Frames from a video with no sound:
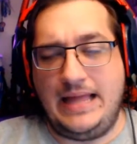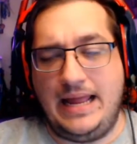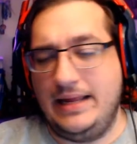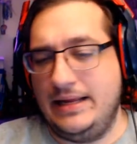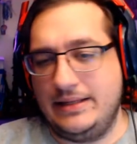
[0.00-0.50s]

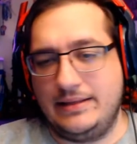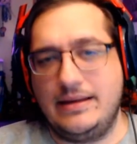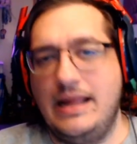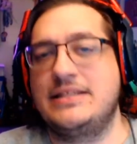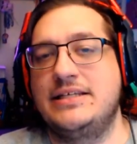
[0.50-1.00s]
Uh,
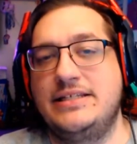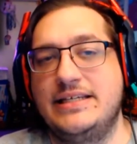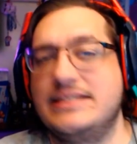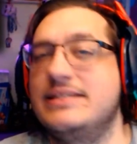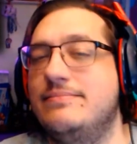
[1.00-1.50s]
it's
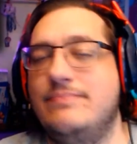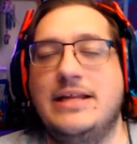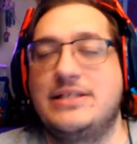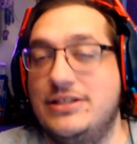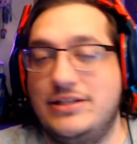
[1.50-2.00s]

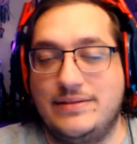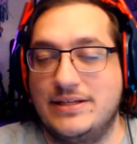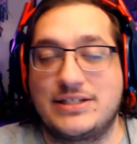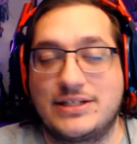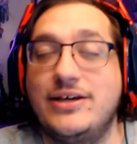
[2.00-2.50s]
it's
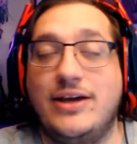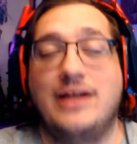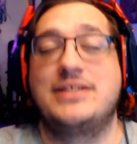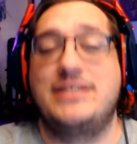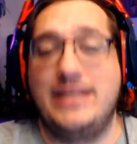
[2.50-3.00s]

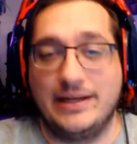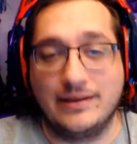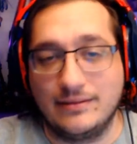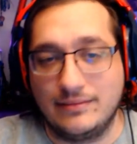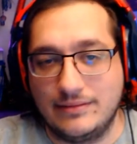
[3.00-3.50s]

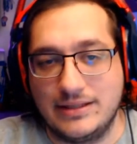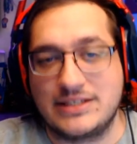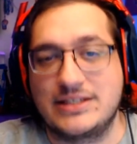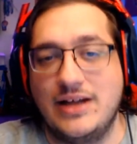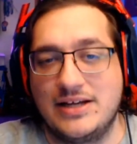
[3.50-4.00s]
disgusting,
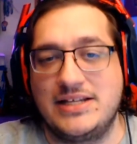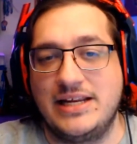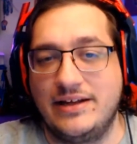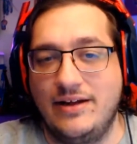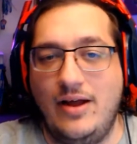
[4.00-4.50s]

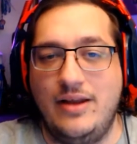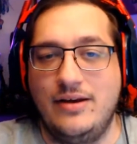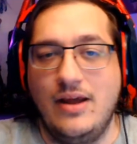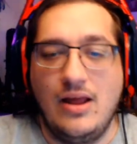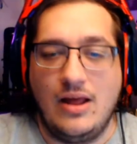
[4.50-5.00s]
disgusting
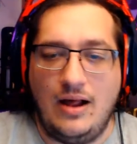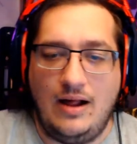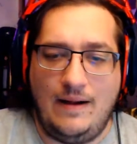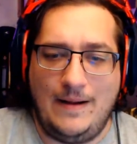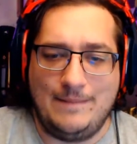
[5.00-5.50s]
gun
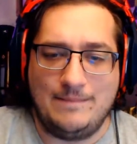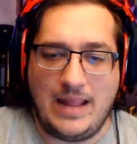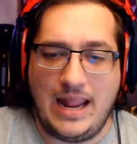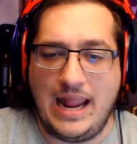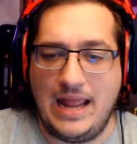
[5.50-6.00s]
um,
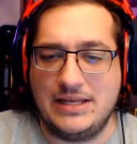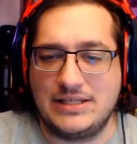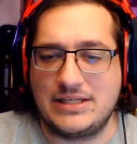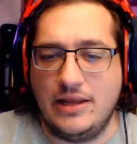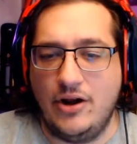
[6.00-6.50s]

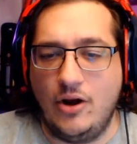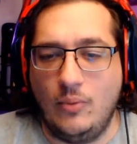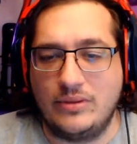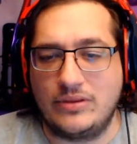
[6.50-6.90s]
and you know, with